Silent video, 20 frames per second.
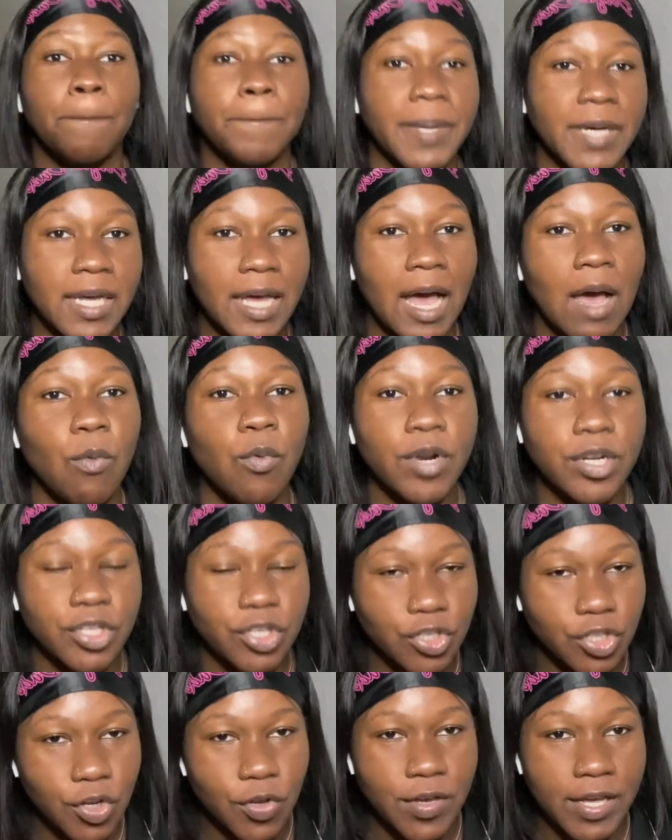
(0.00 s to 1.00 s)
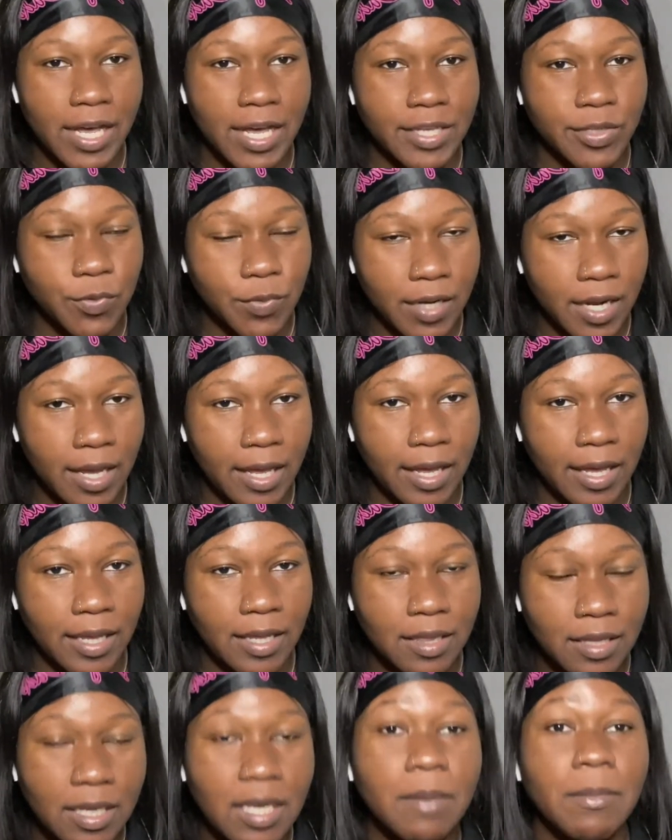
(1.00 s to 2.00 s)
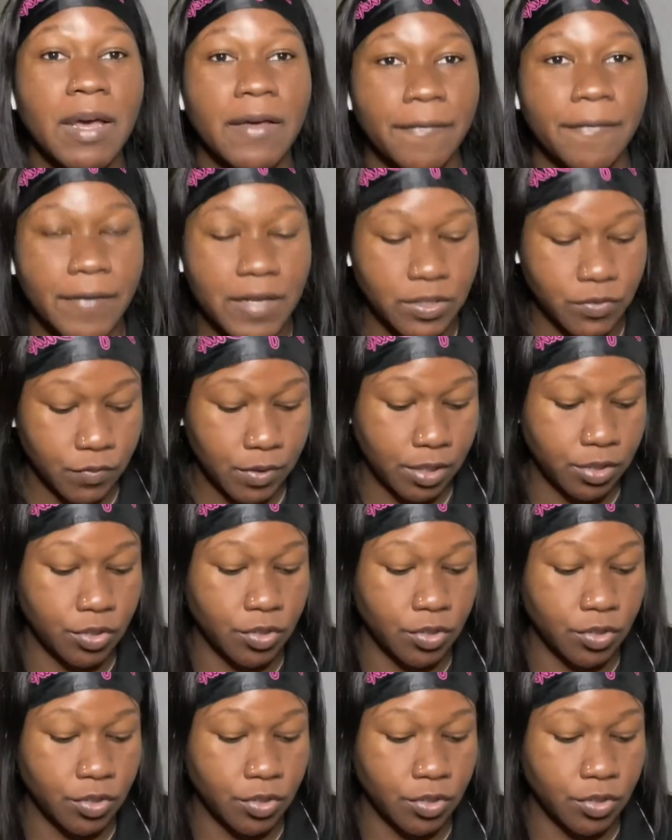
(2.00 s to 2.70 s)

But I wanted to show you guys what I cleaned my face with.